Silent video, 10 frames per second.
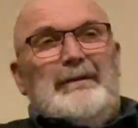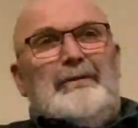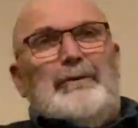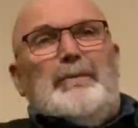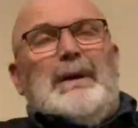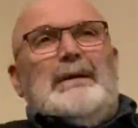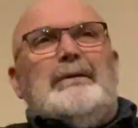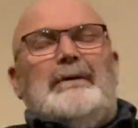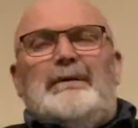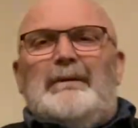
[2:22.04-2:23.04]
few
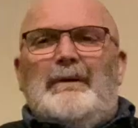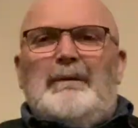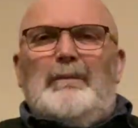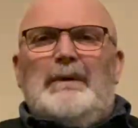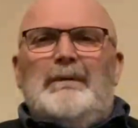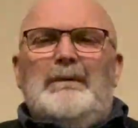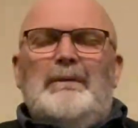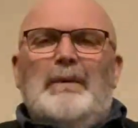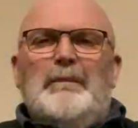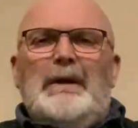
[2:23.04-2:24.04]
mates, and
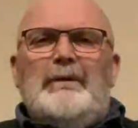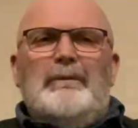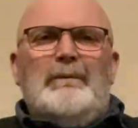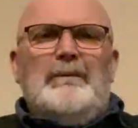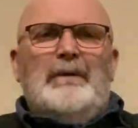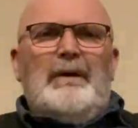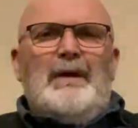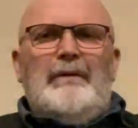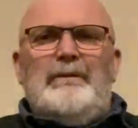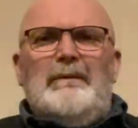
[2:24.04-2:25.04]
one mate who I
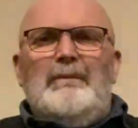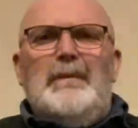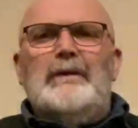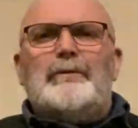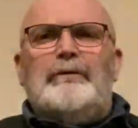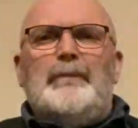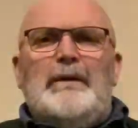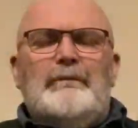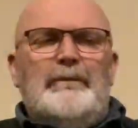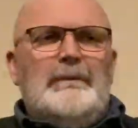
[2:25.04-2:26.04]
have immense
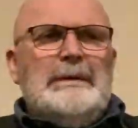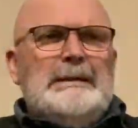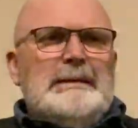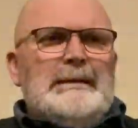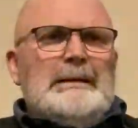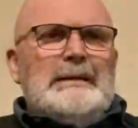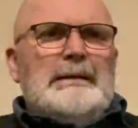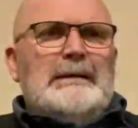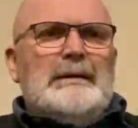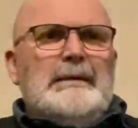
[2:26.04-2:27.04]
respect for,
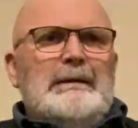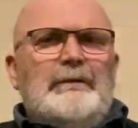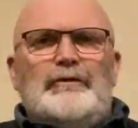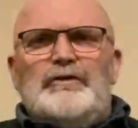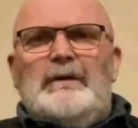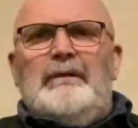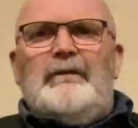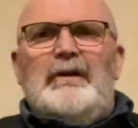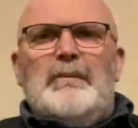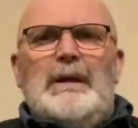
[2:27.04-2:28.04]
he's a
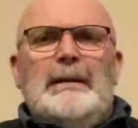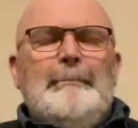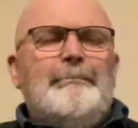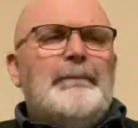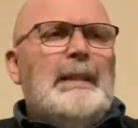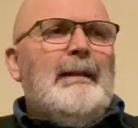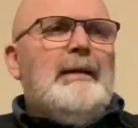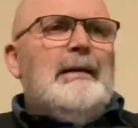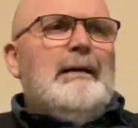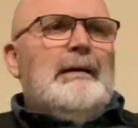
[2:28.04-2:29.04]
GEC man,
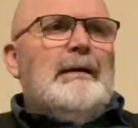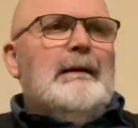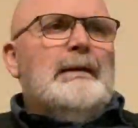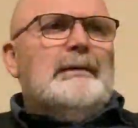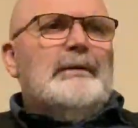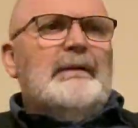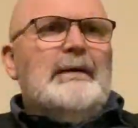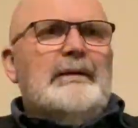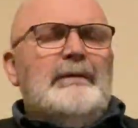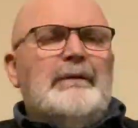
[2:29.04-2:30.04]
and
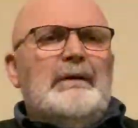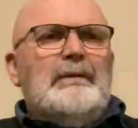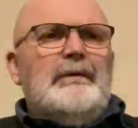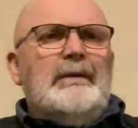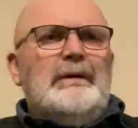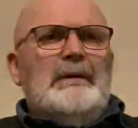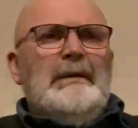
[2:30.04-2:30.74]
he said,